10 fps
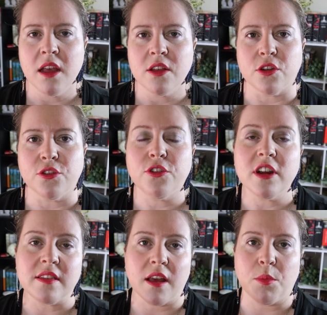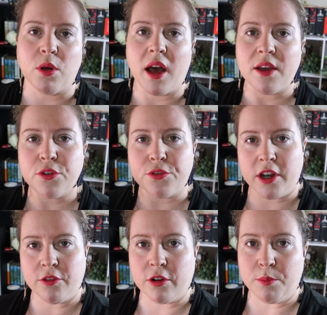So for example, I have a
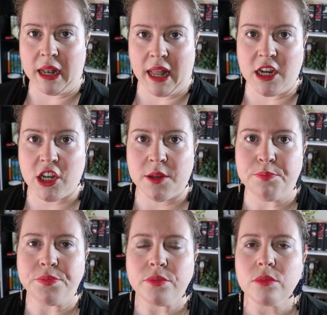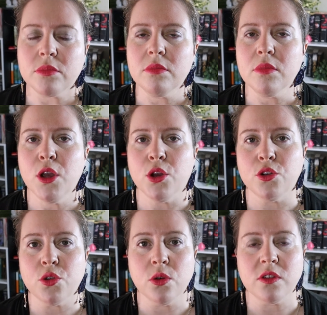friend from Malaysia who
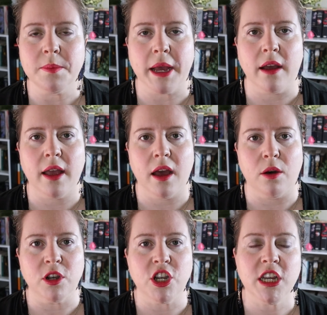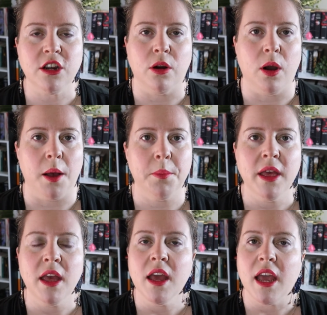talks about how when she grew up,
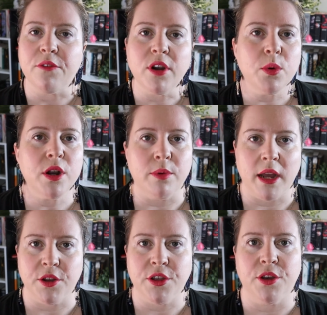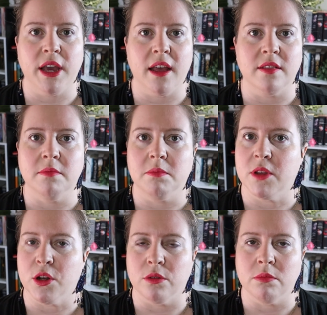everyone around her had,
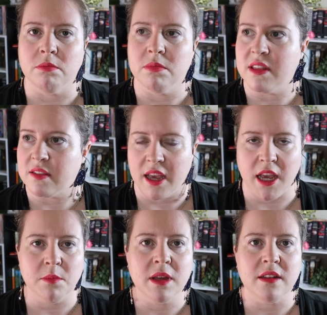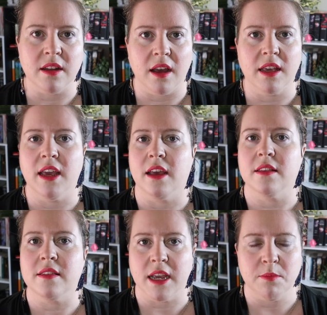the same dark hair,
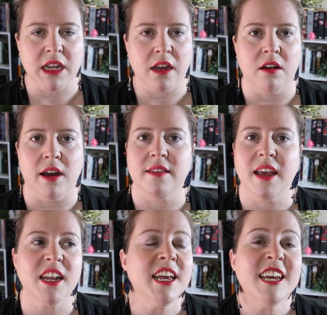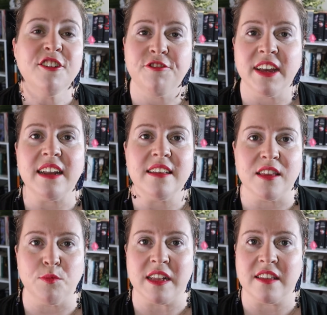the same dark eyes and fairly
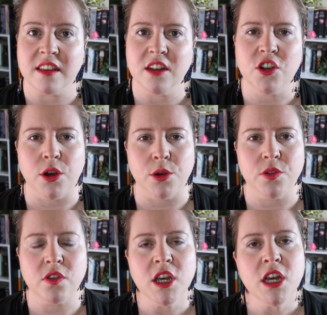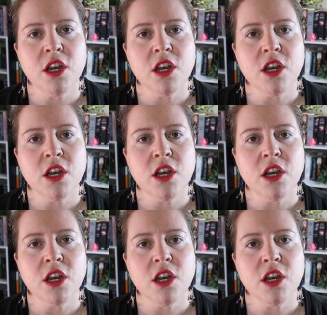similar skin tones.